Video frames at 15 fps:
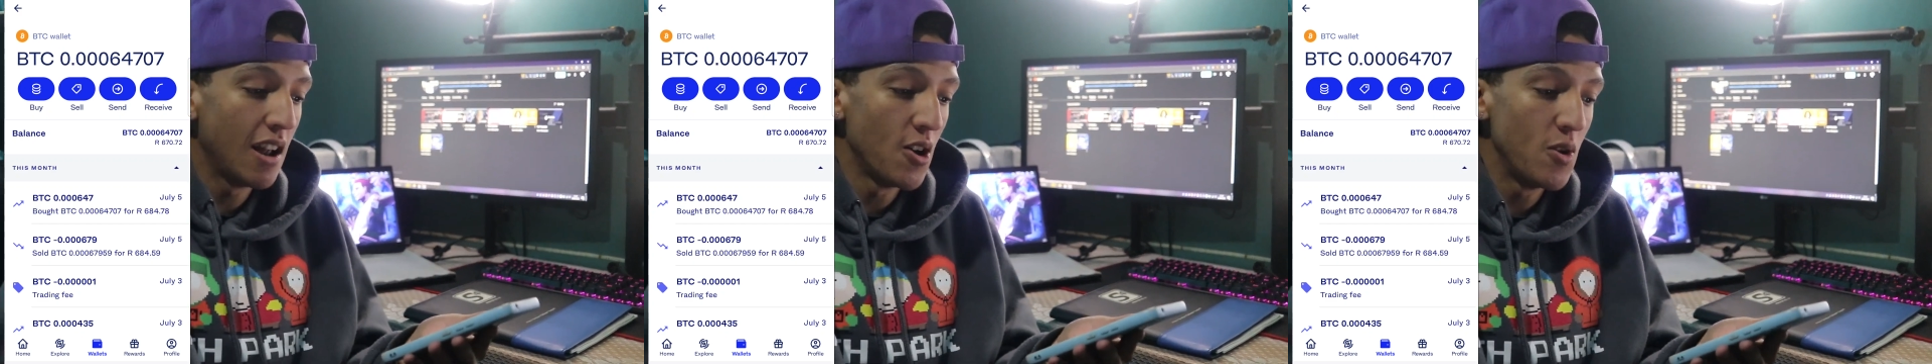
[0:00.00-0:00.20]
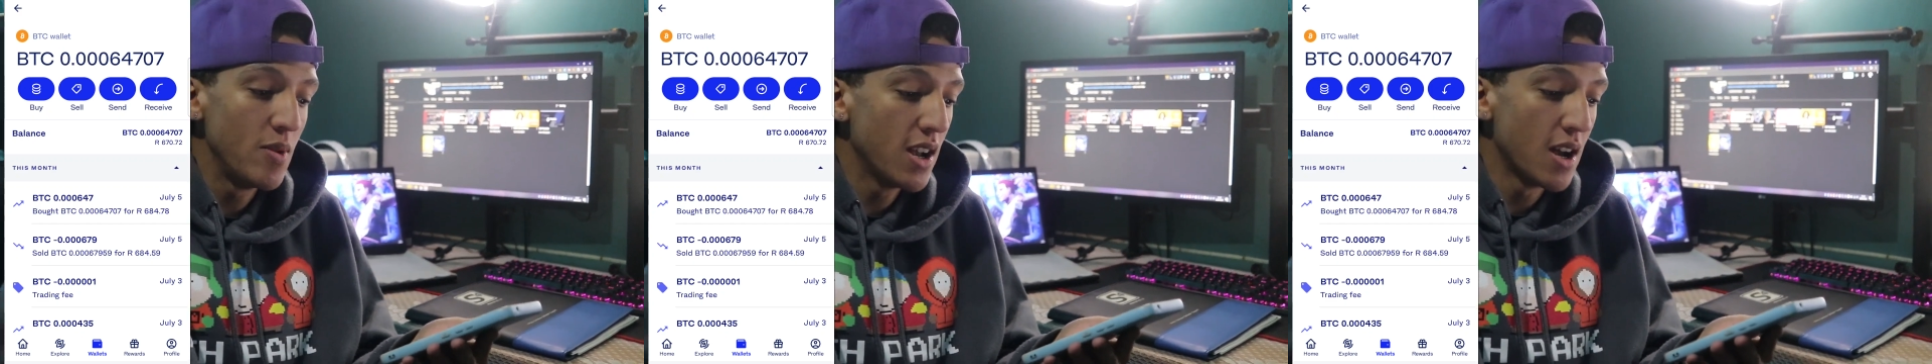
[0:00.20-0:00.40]

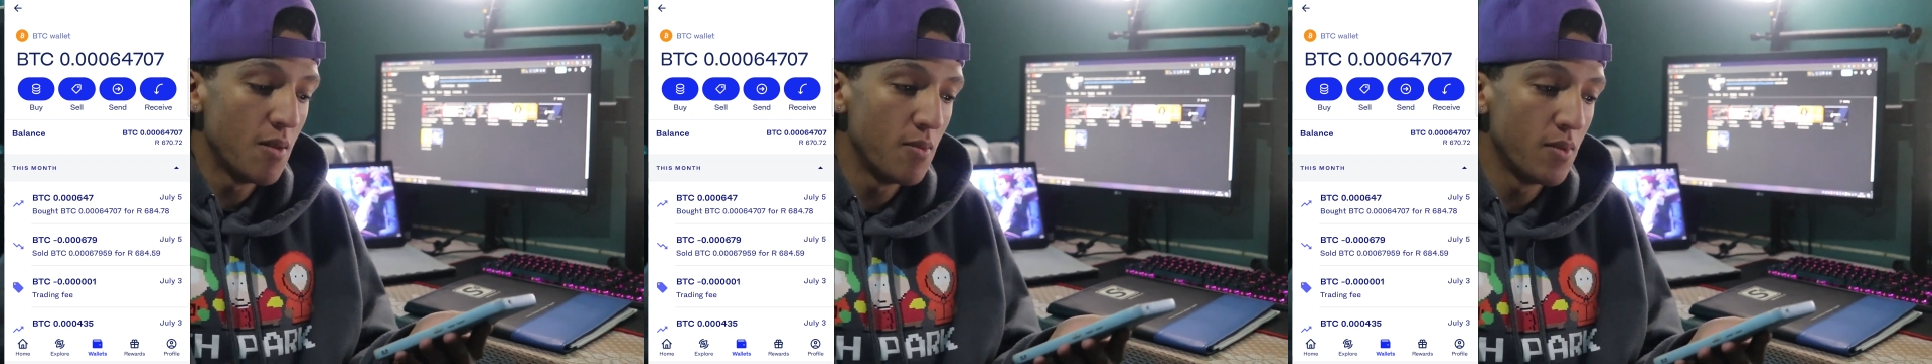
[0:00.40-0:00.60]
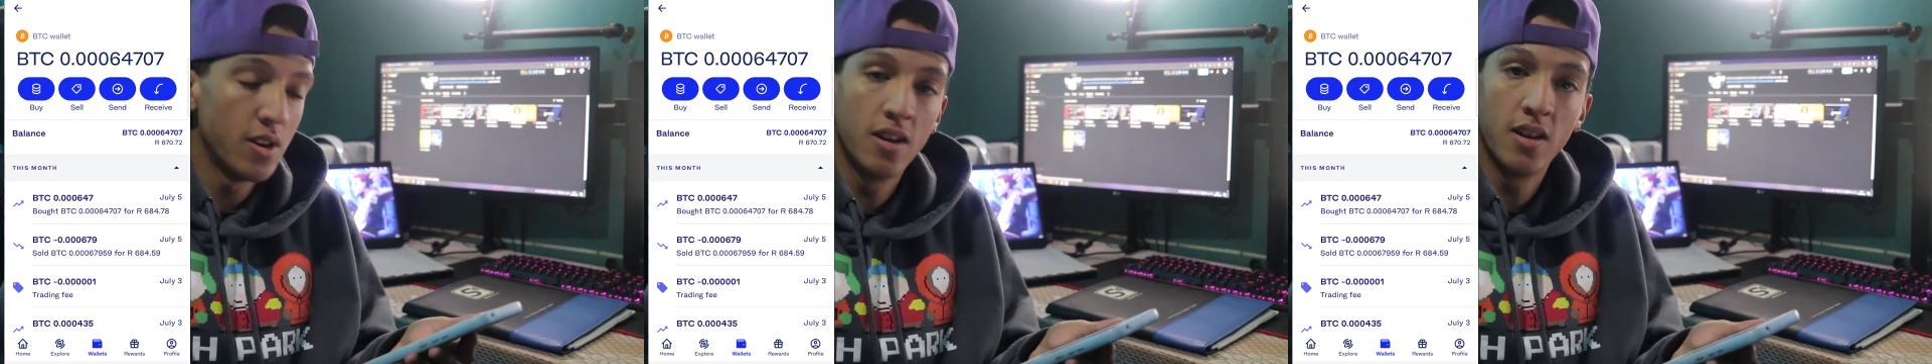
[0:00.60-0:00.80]
how you
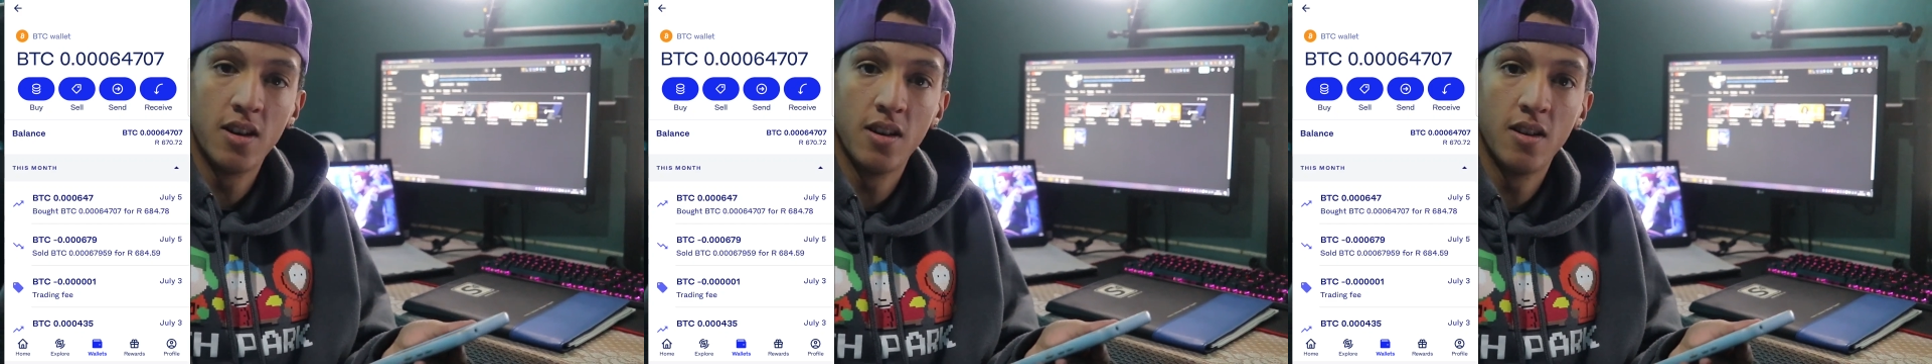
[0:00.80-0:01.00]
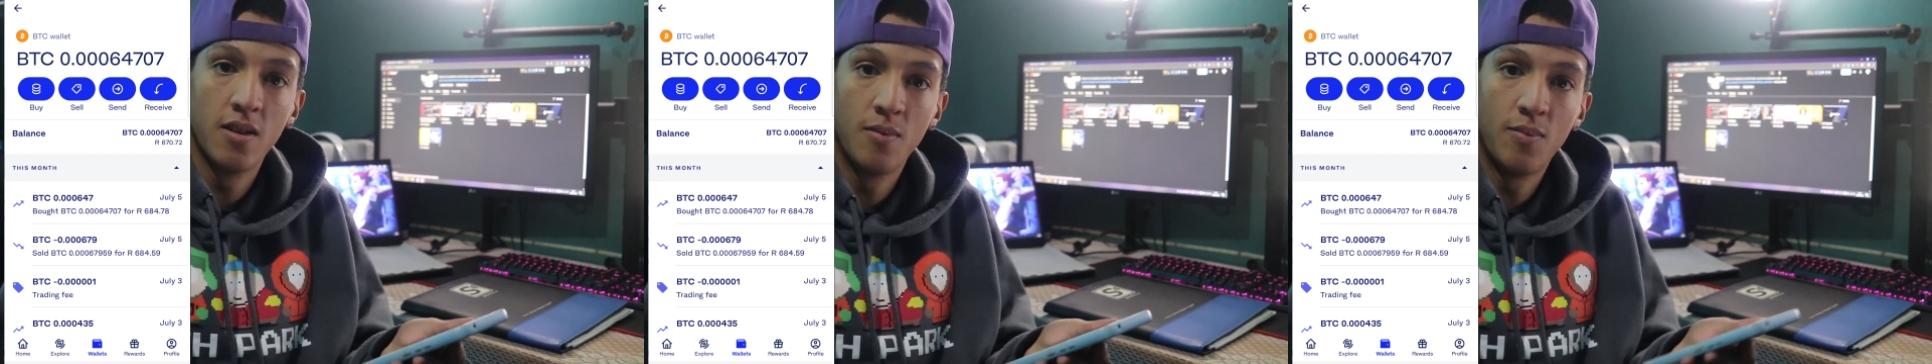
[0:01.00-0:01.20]
become
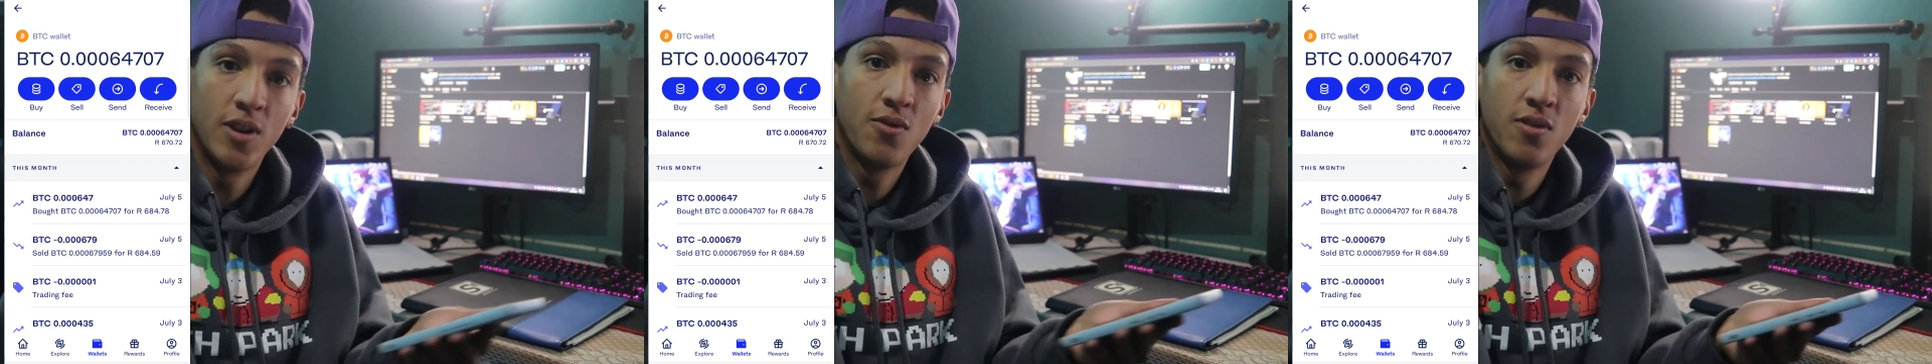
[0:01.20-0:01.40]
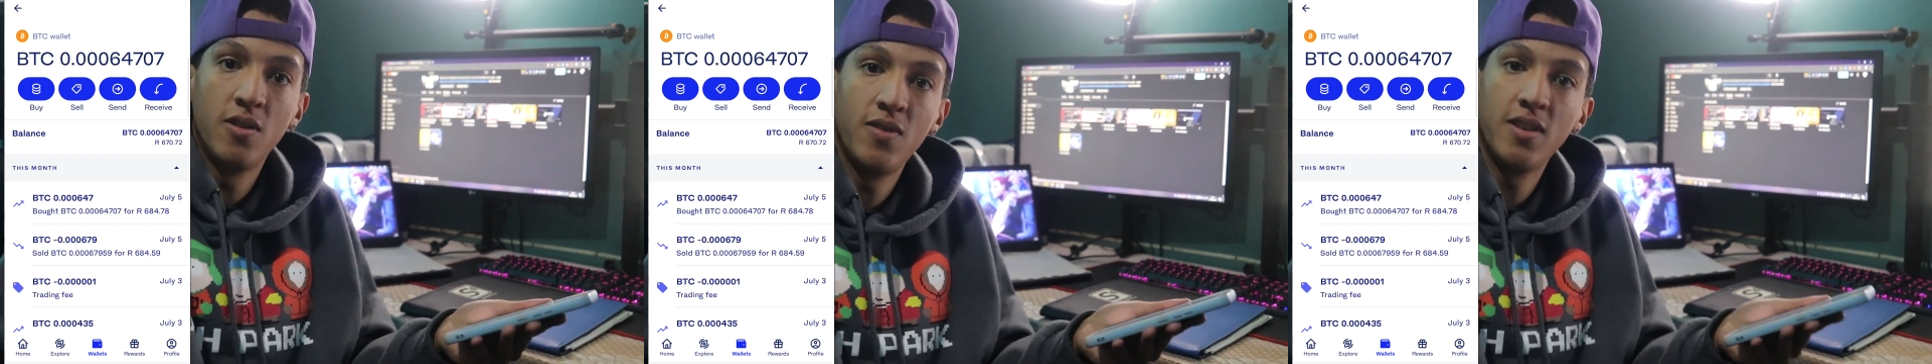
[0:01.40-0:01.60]
a
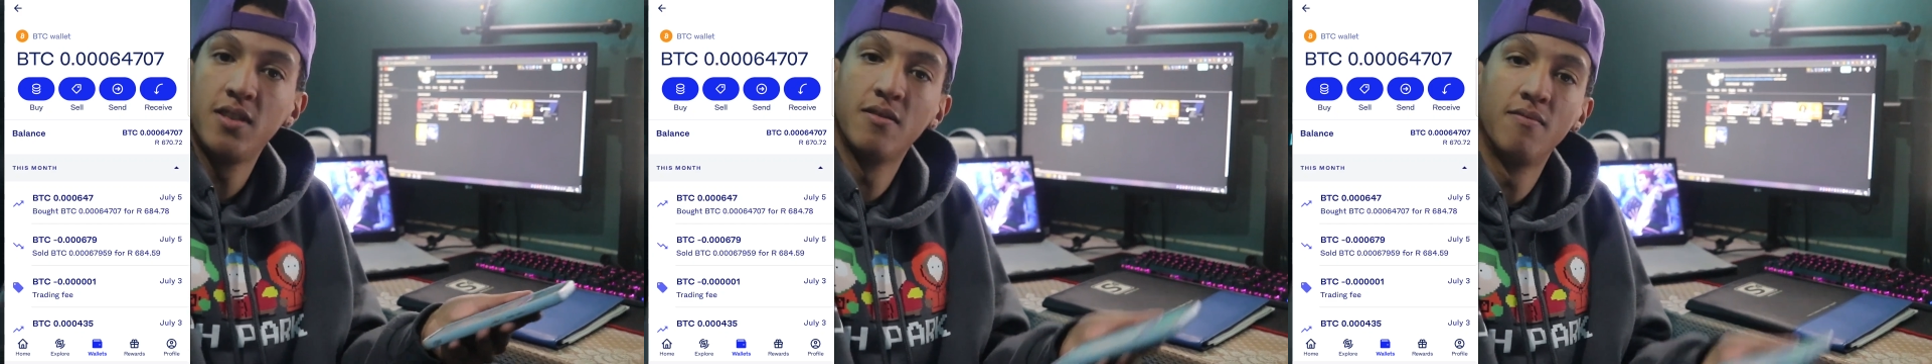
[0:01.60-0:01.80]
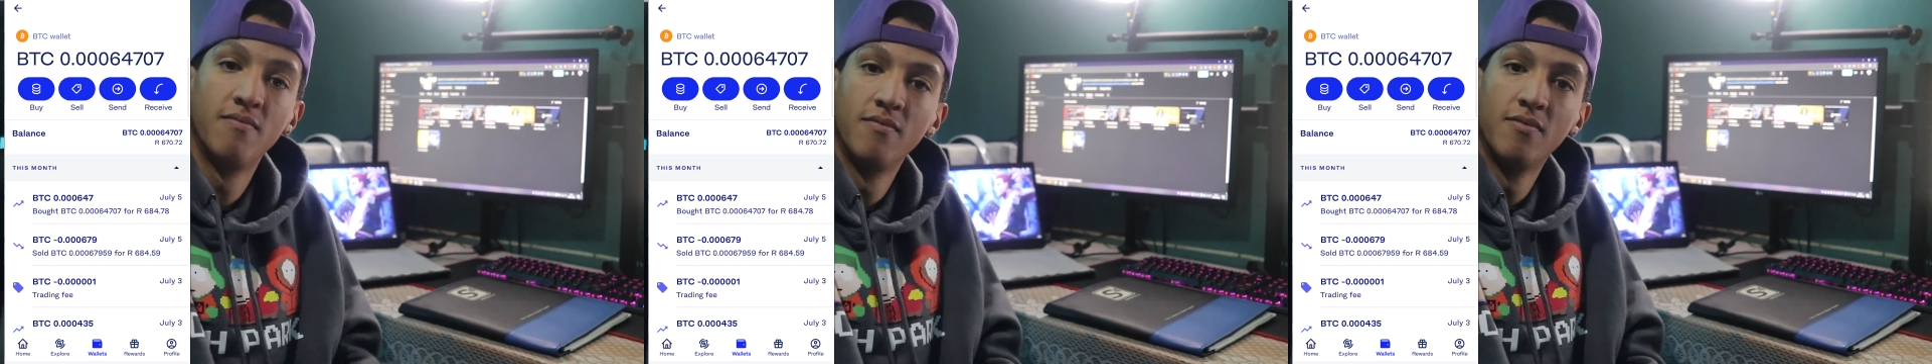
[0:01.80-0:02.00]
Bitcoin investor.